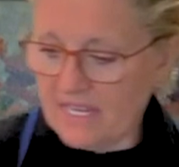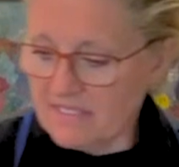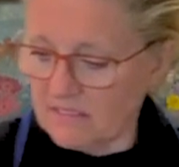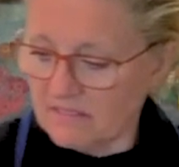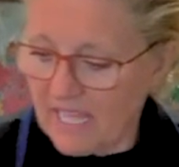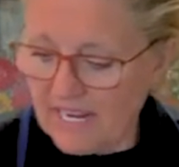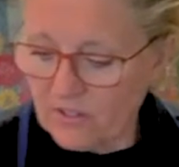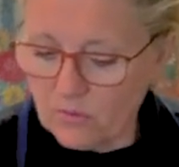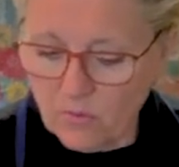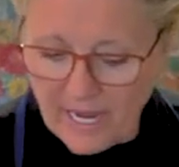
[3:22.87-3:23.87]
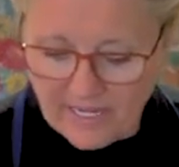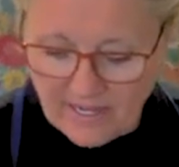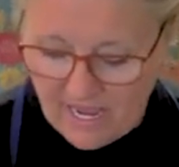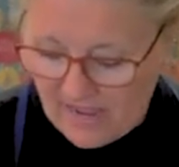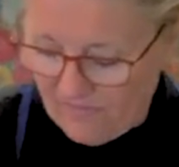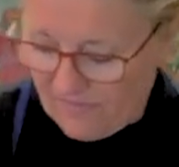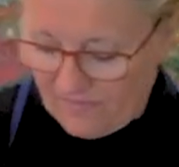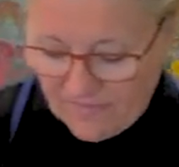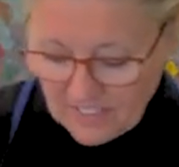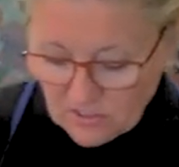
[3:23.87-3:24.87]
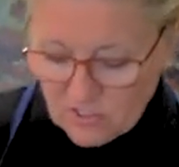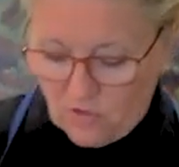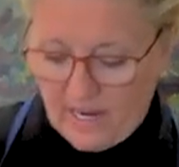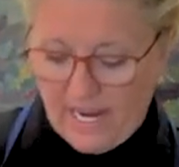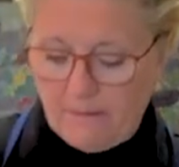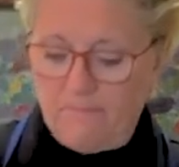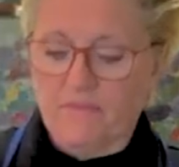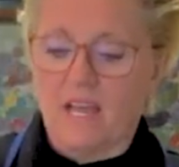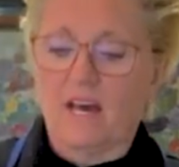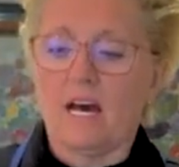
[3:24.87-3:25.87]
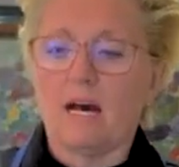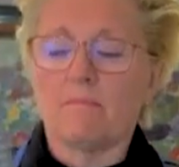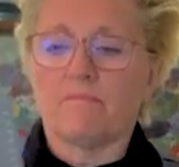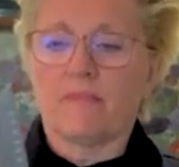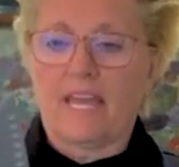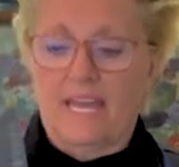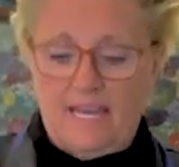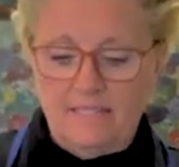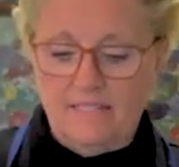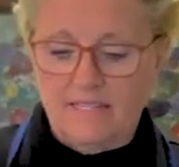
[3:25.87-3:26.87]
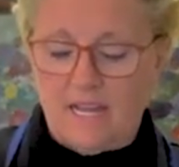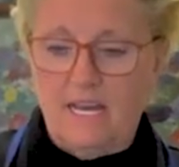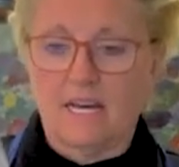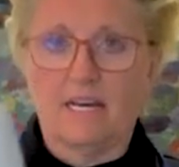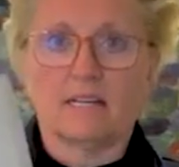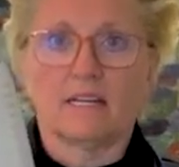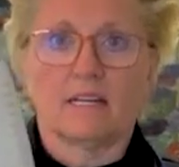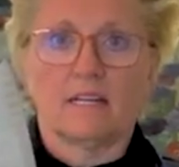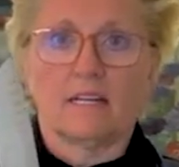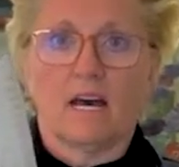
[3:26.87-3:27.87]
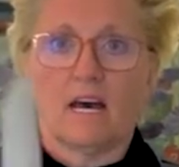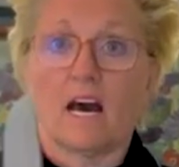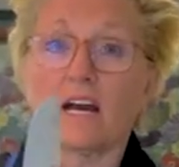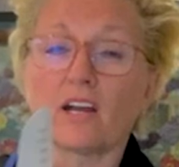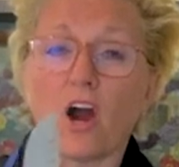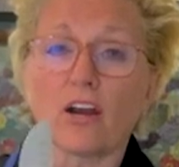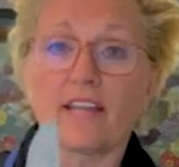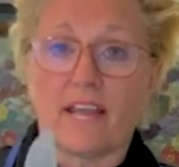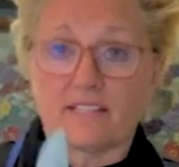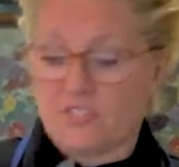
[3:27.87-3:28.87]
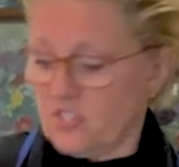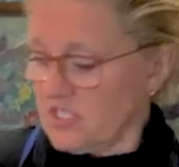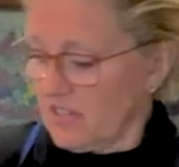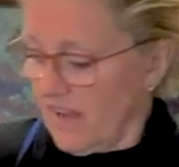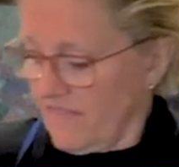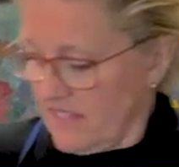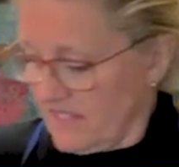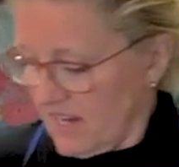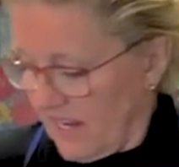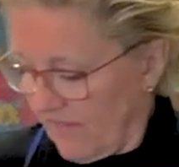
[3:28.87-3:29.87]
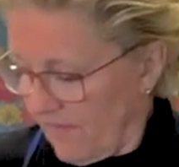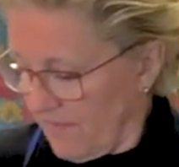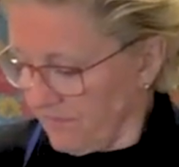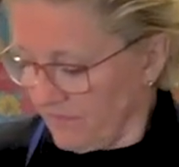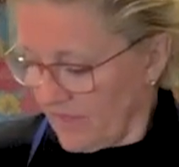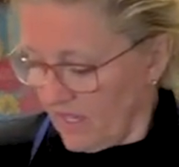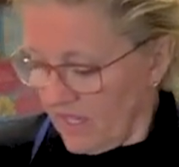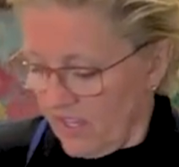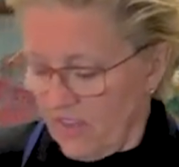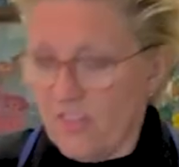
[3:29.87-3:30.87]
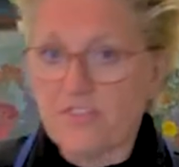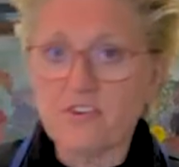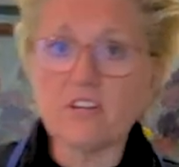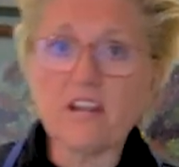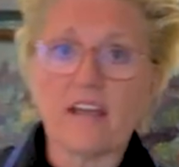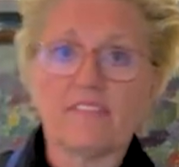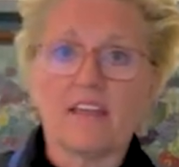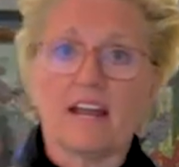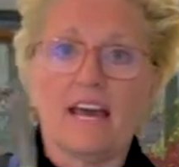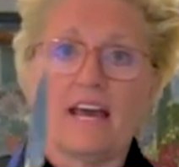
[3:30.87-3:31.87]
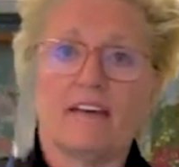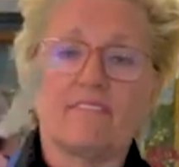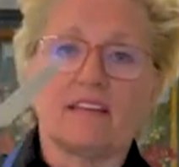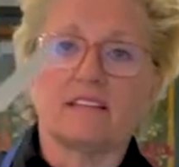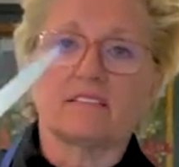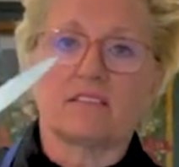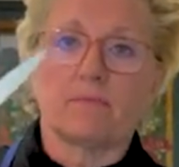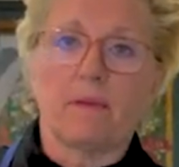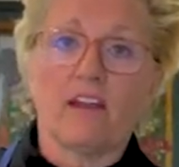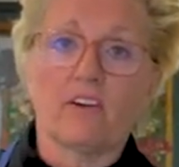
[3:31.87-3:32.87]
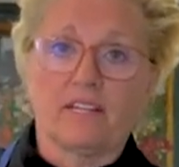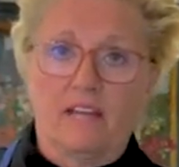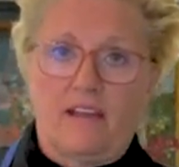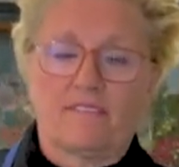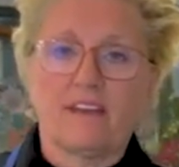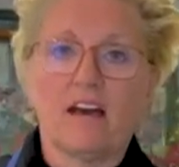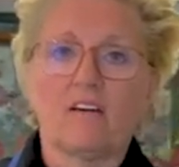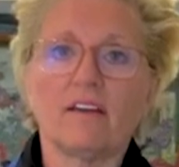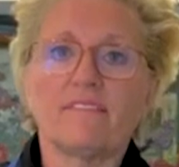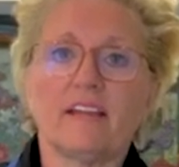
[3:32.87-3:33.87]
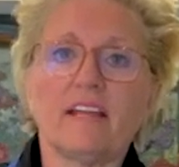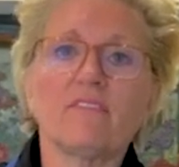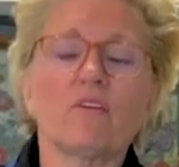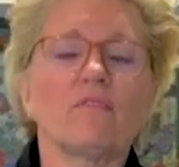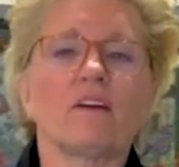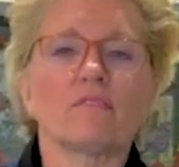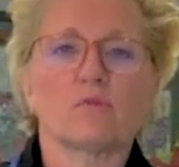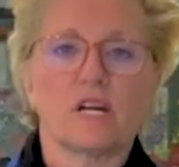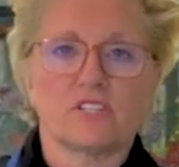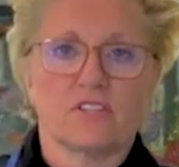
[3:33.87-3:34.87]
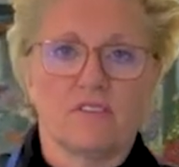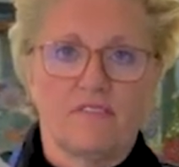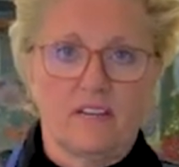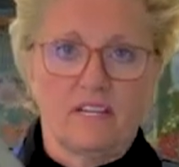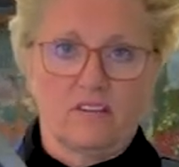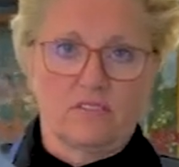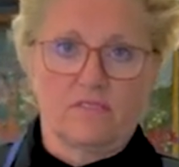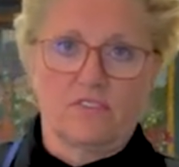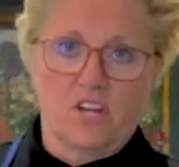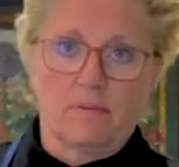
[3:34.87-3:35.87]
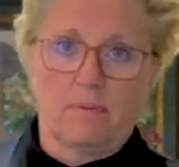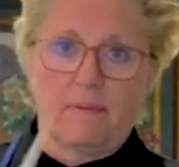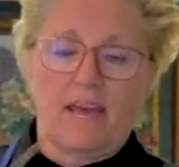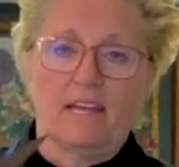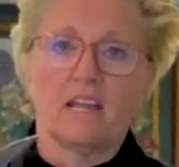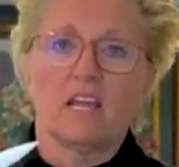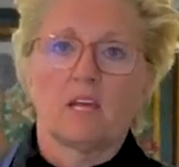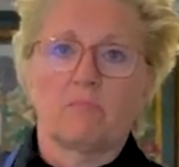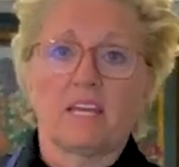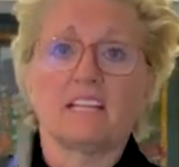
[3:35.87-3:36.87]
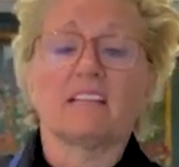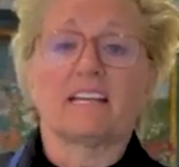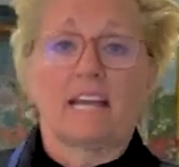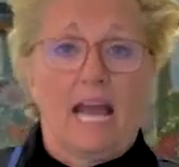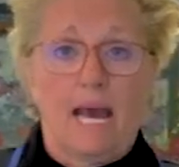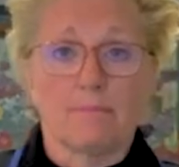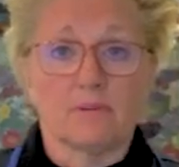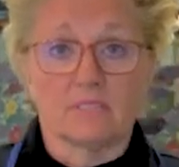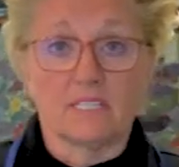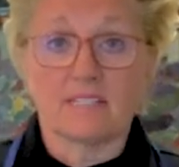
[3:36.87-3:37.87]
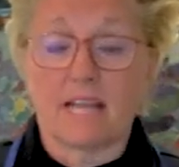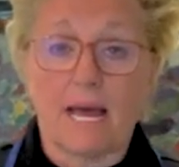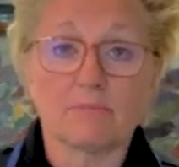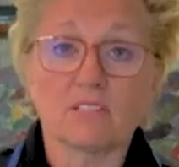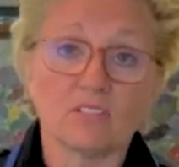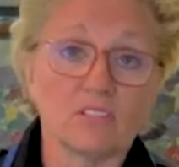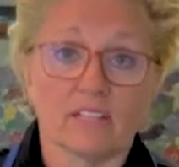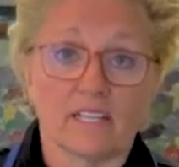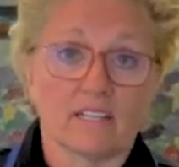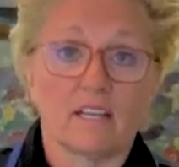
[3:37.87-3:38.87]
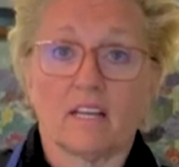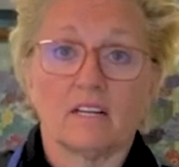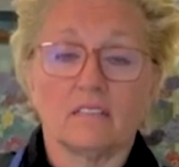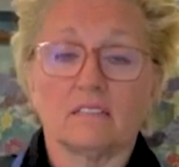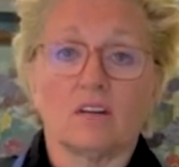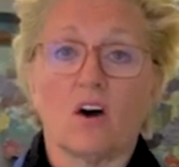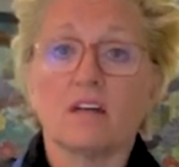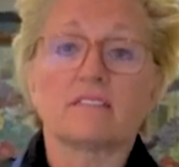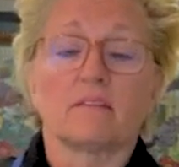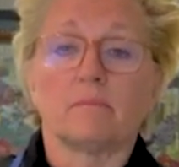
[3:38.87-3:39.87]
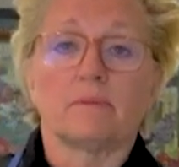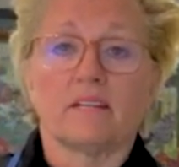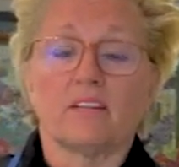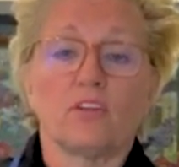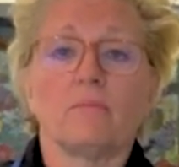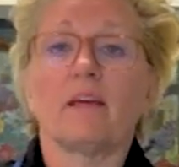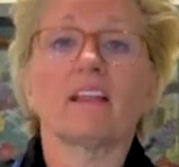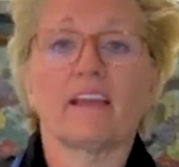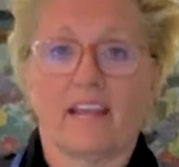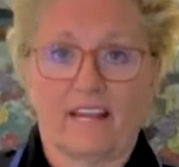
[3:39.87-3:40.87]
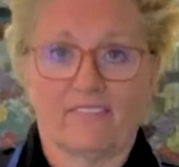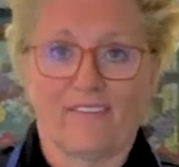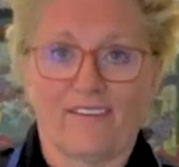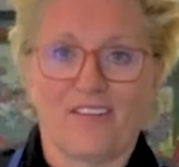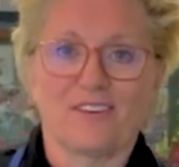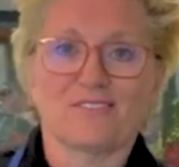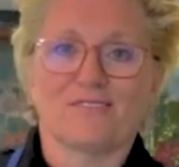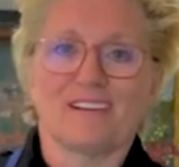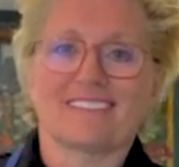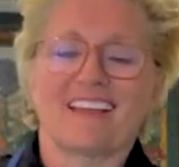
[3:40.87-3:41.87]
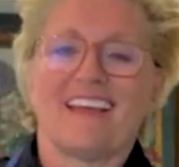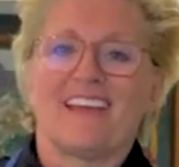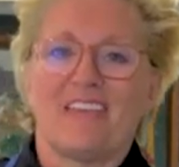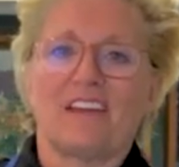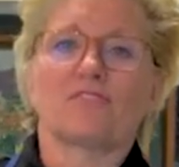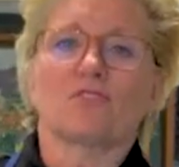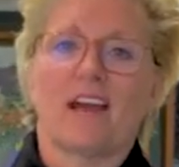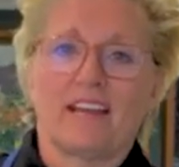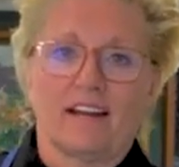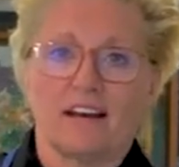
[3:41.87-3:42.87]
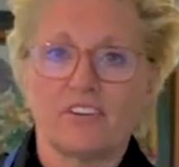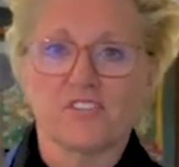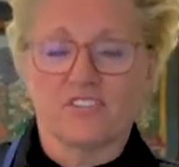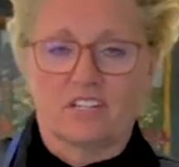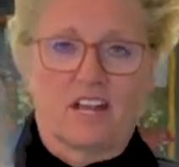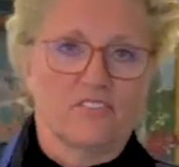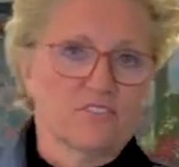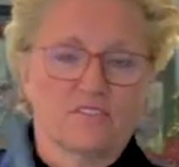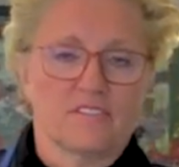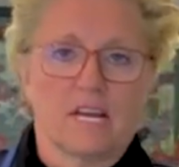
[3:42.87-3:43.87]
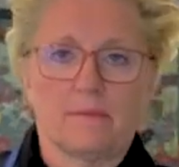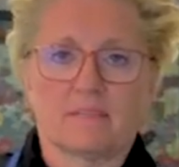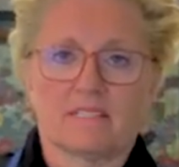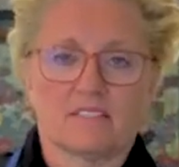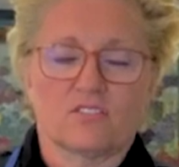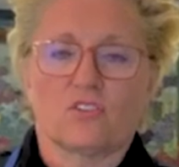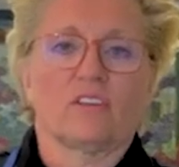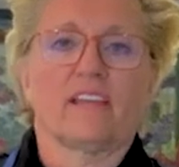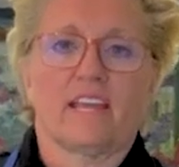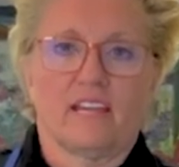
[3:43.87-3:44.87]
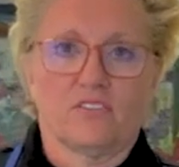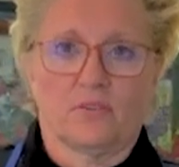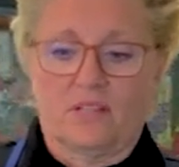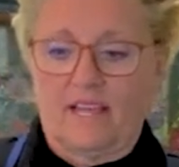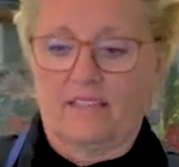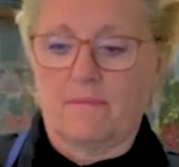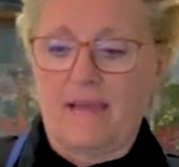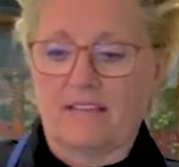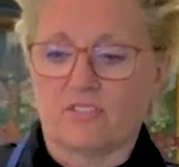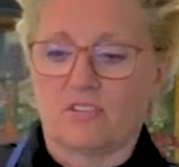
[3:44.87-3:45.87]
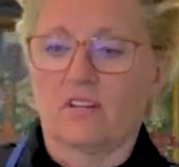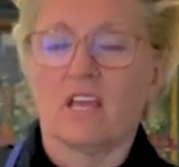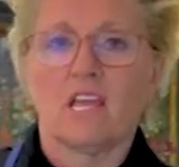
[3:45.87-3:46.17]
It's a lighter weight knife, feels great, and our guests just love this knife. The third knife that I have is the paring knife. Now, if any of you have ever watched the videos of Jacques Pepin peeling an apple, it's absolutely awesome, but humiliating for those of us that have tried it hundreds and hundreds of times and certainly can't do it like the master.